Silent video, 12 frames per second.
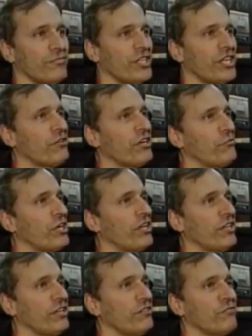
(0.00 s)
we never
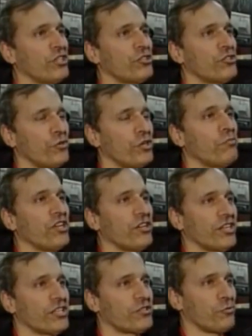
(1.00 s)
really envisioned we'd be
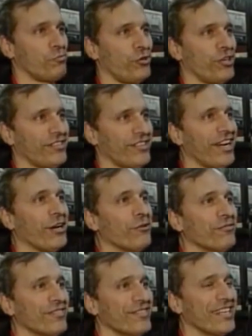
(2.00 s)
to this point
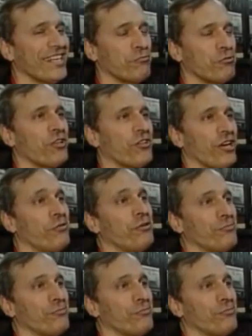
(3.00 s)
now, uh, but we thought